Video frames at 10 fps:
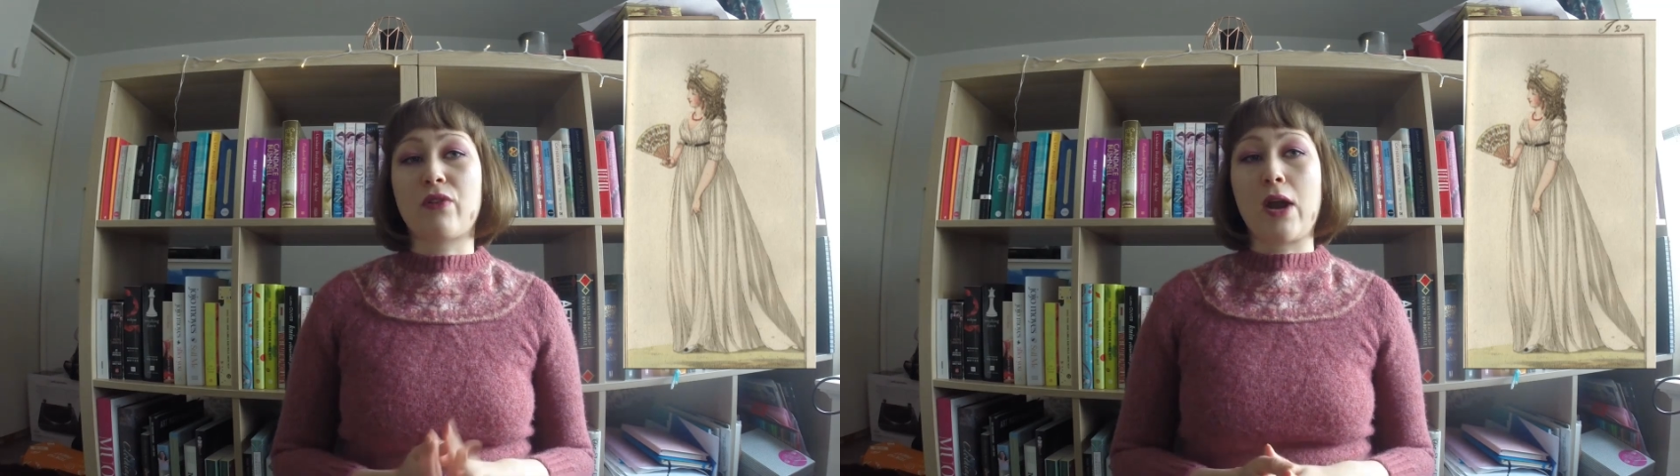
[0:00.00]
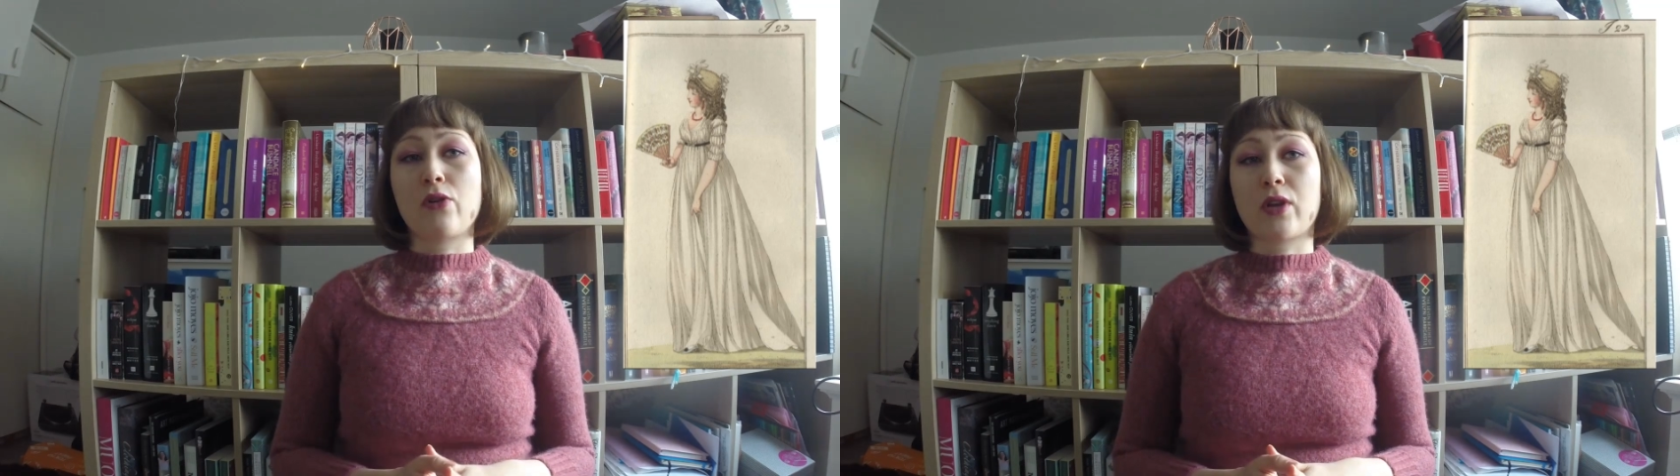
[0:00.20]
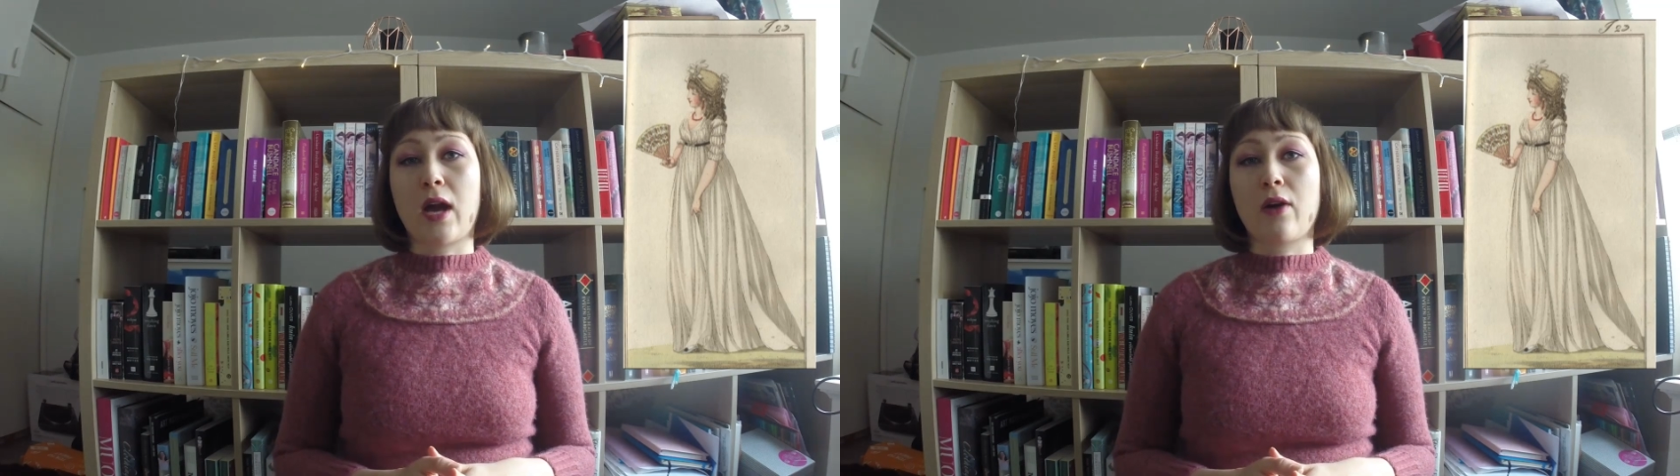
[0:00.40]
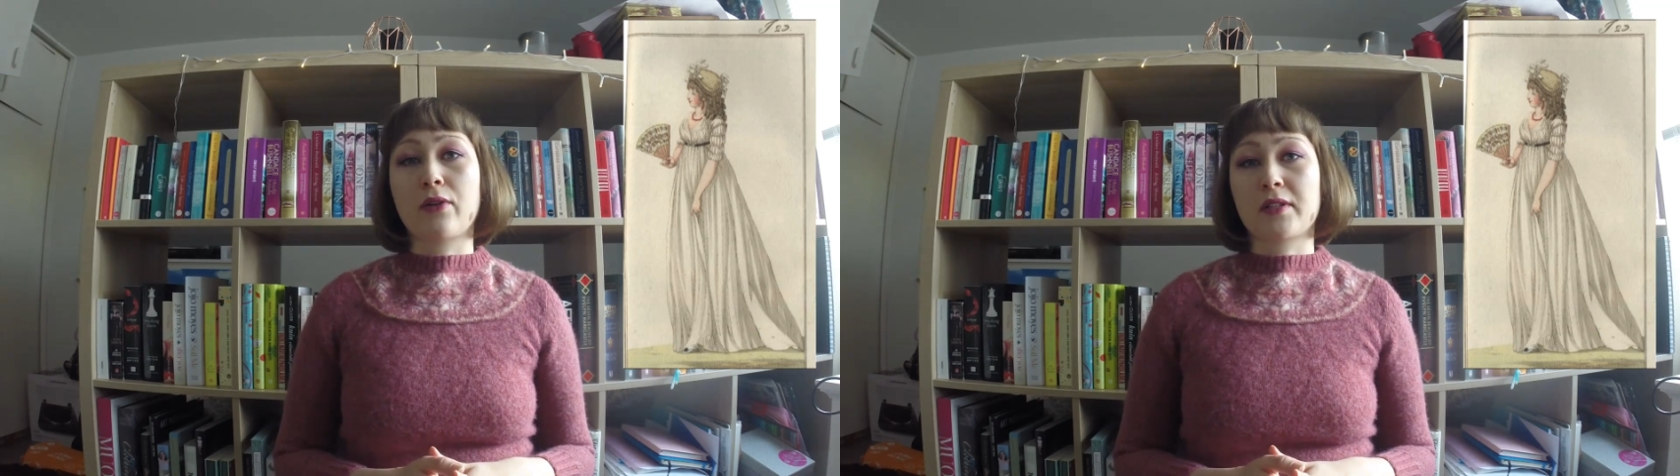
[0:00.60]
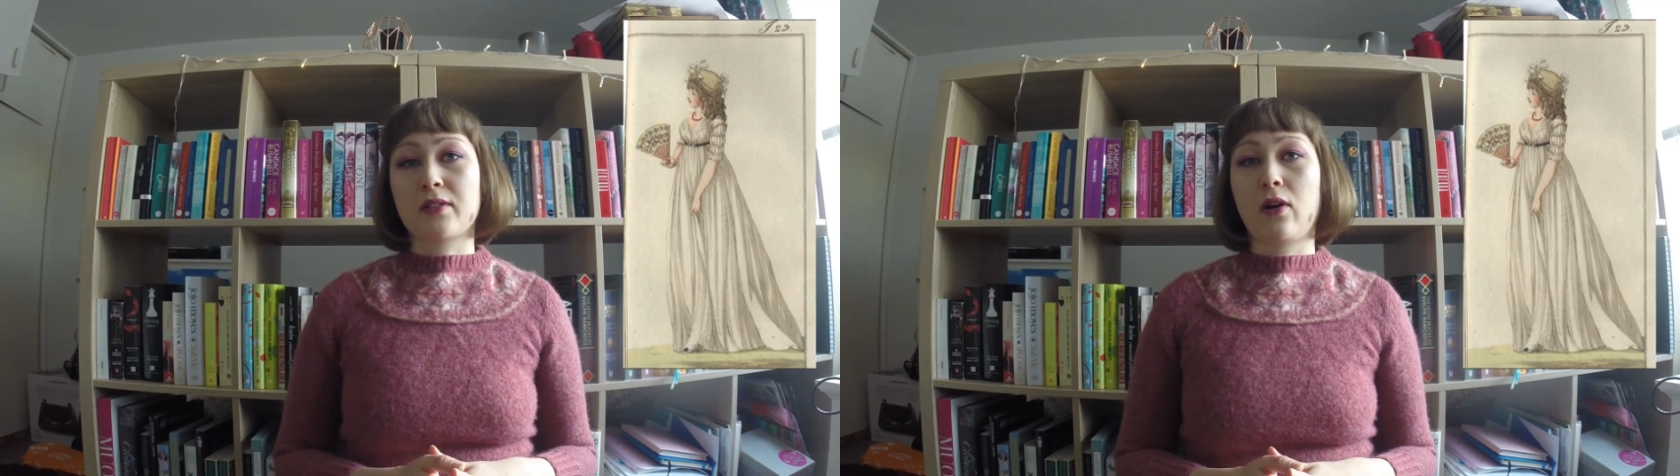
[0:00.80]
round
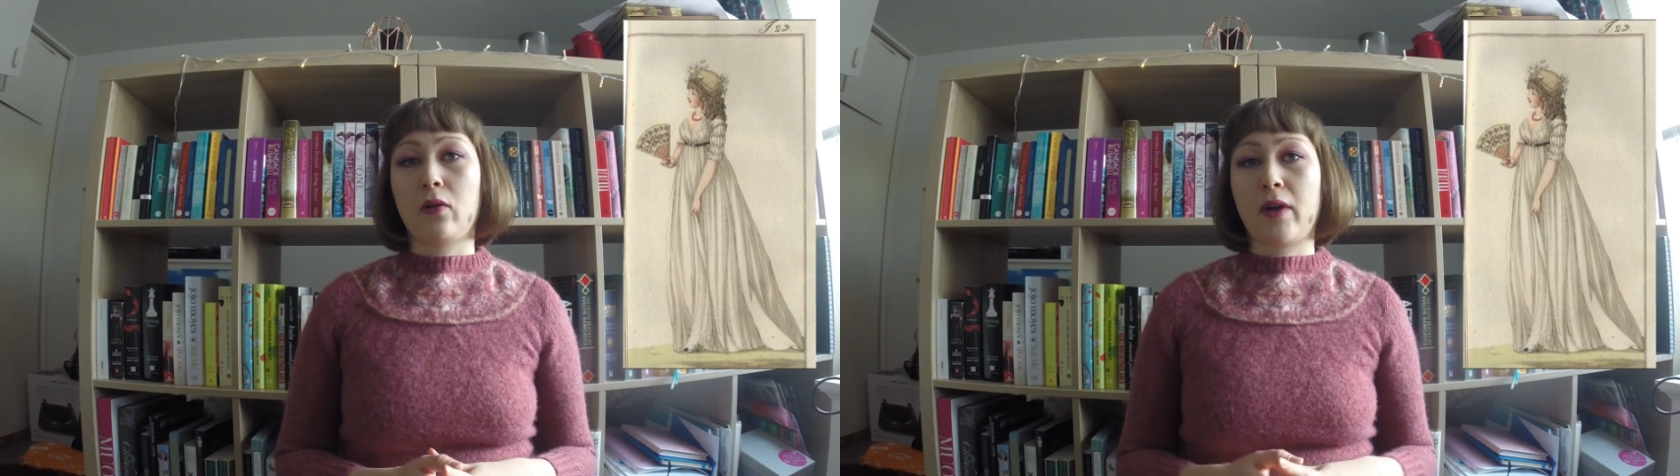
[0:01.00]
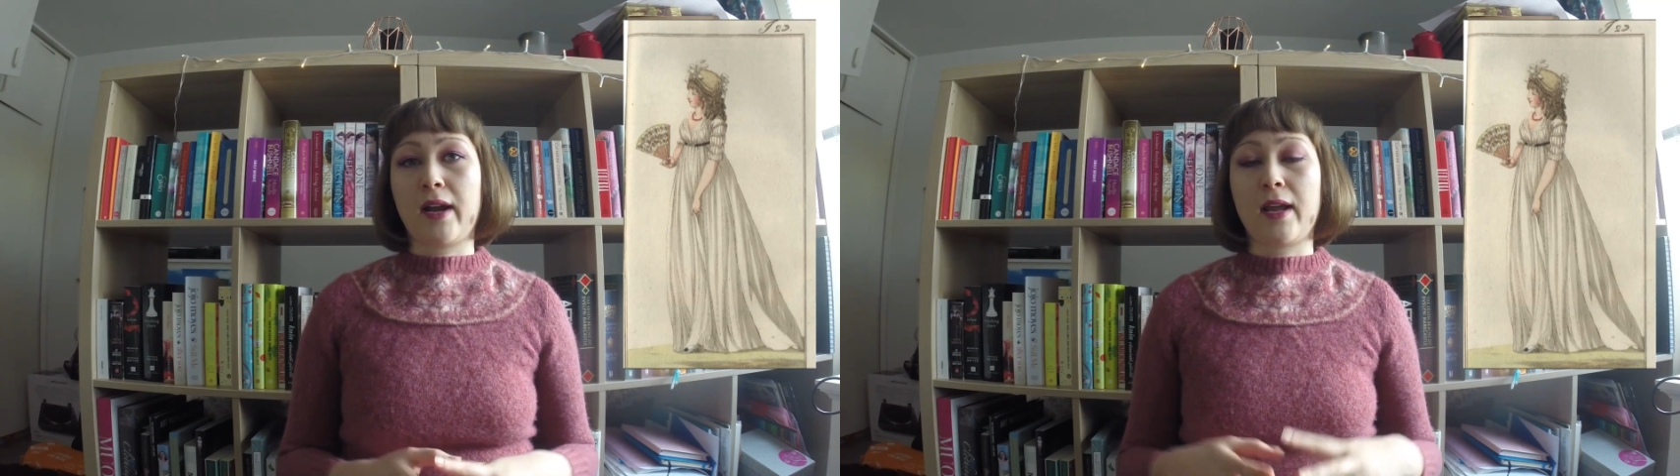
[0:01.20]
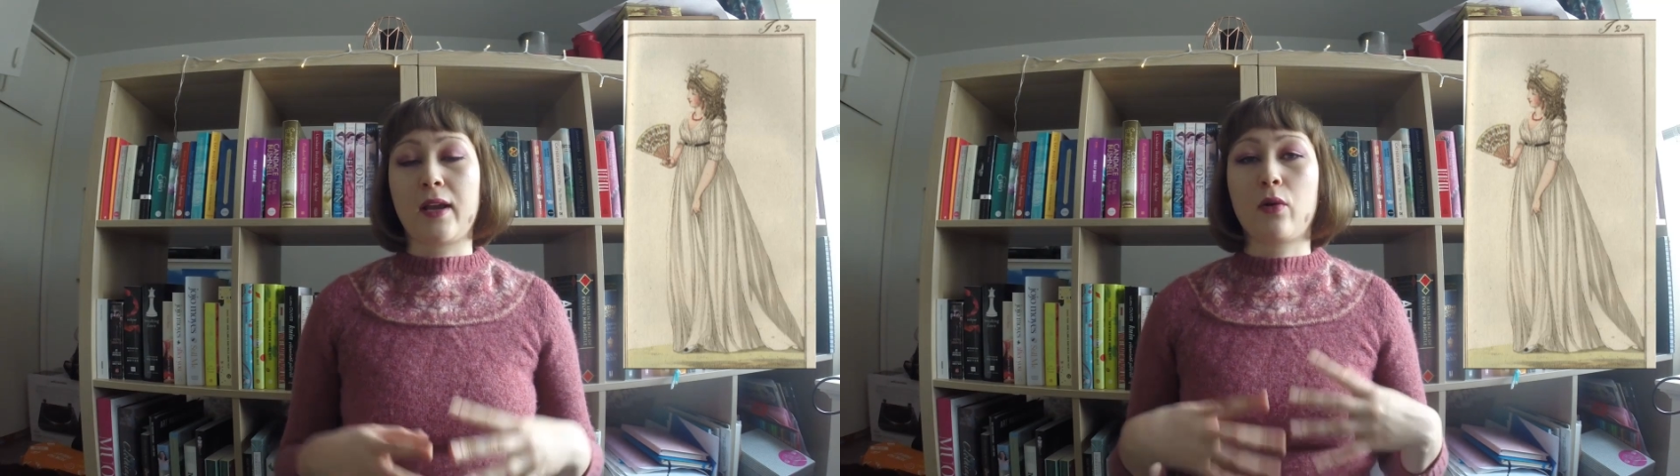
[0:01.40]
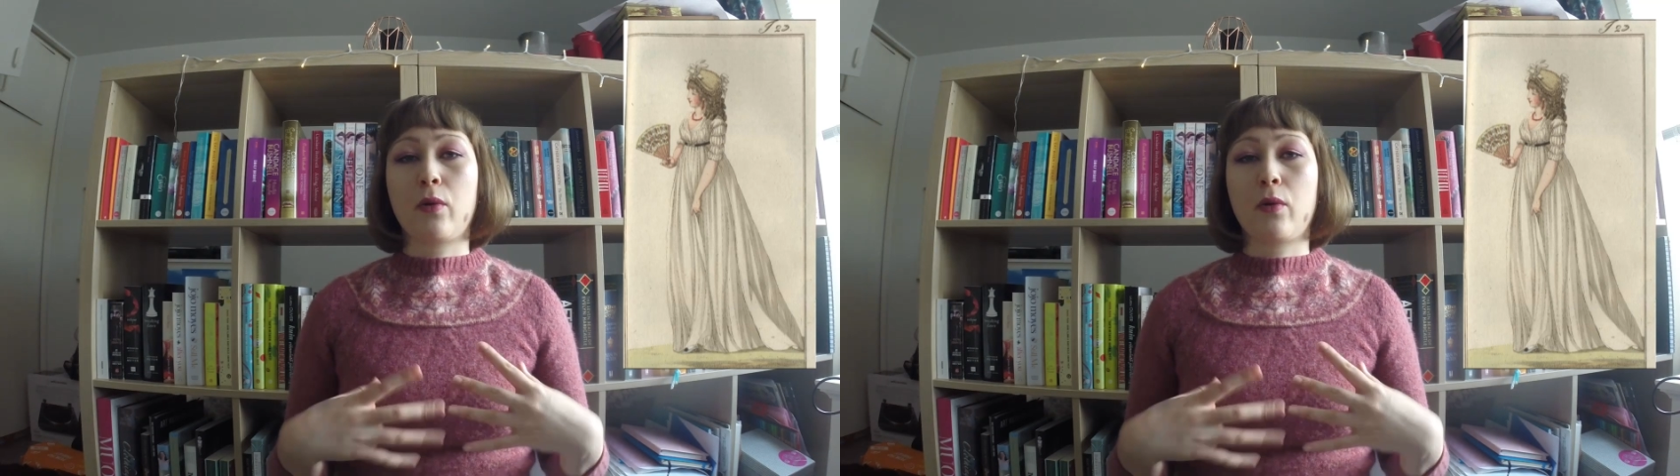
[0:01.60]
gown is already